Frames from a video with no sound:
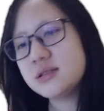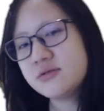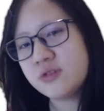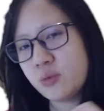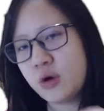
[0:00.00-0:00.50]

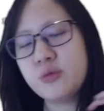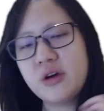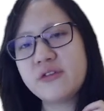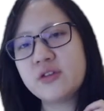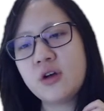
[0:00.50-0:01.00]
from what we
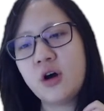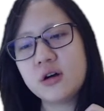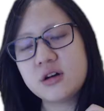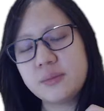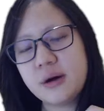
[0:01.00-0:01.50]
have
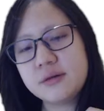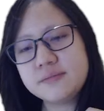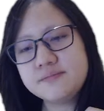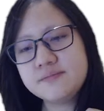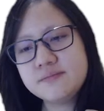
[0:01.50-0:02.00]
talked about.
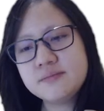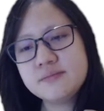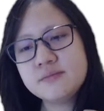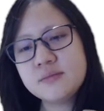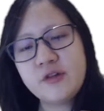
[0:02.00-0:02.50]

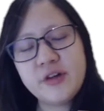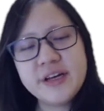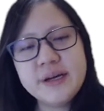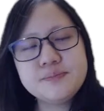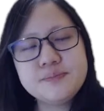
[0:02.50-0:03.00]

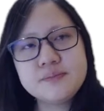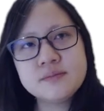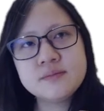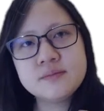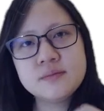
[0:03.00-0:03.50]
Ready?
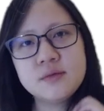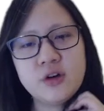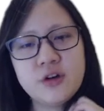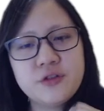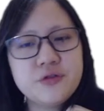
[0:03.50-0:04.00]

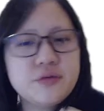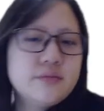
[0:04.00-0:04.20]
Yes.